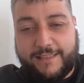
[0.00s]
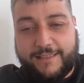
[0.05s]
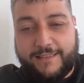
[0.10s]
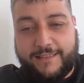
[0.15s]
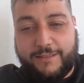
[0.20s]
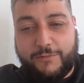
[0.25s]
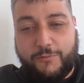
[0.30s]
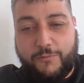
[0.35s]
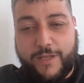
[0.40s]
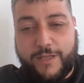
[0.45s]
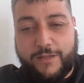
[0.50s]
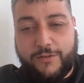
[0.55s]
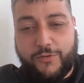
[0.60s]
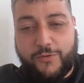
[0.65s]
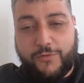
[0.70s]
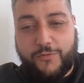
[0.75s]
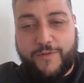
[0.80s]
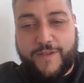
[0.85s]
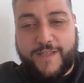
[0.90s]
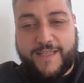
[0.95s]
the
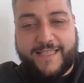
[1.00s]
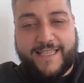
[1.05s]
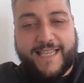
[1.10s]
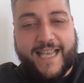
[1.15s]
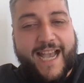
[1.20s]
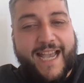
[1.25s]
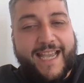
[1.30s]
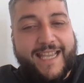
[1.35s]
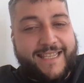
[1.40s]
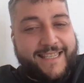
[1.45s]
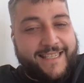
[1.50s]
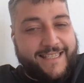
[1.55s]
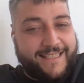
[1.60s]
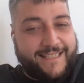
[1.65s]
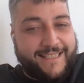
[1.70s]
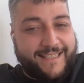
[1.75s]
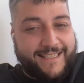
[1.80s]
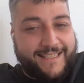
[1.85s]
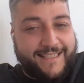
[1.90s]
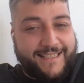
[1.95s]
window
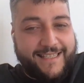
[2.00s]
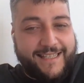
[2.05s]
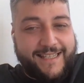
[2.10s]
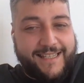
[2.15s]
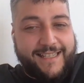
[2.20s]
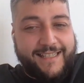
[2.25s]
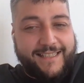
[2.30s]
resizes.